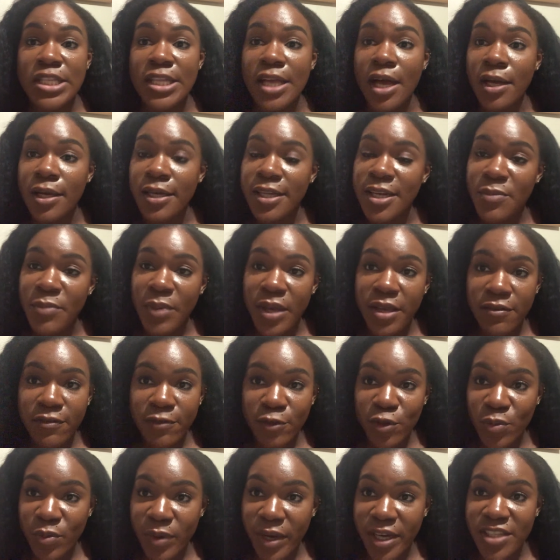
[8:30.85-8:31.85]
not going to pay
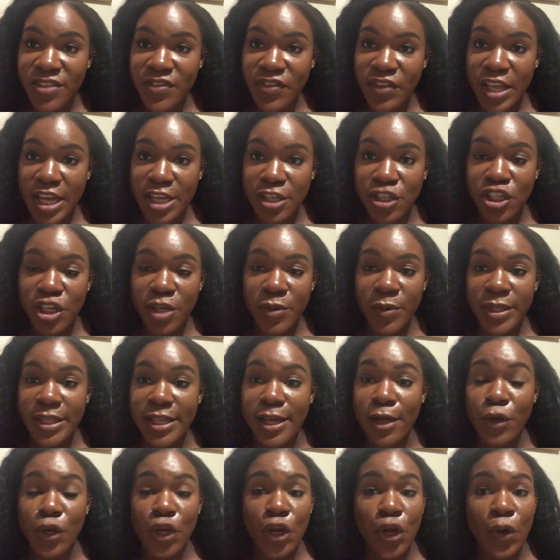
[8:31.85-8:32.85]
full price for that shit
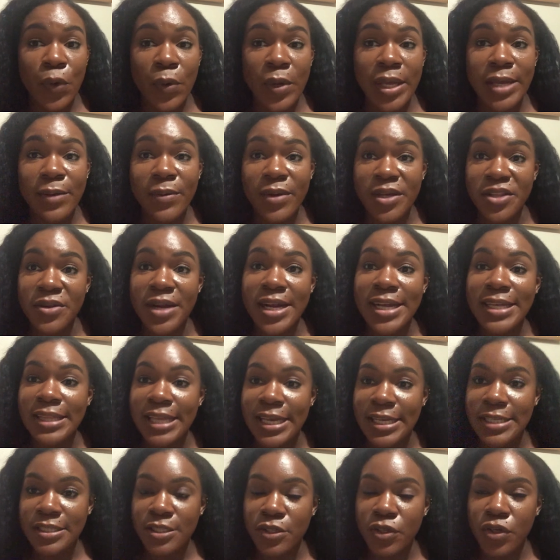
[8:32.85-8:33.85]
without knowing whether I
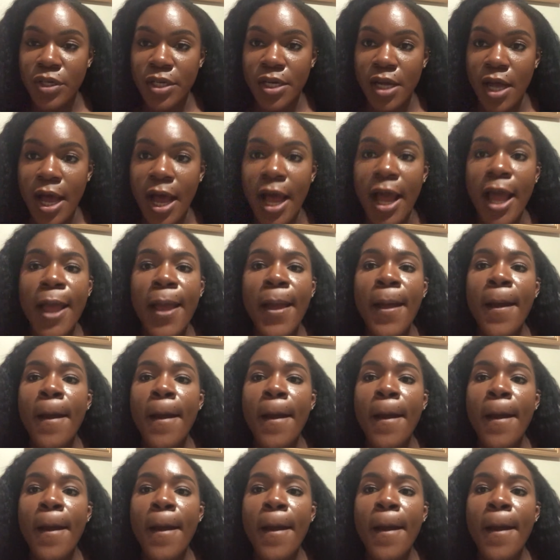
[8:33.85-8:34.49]
liked it or not.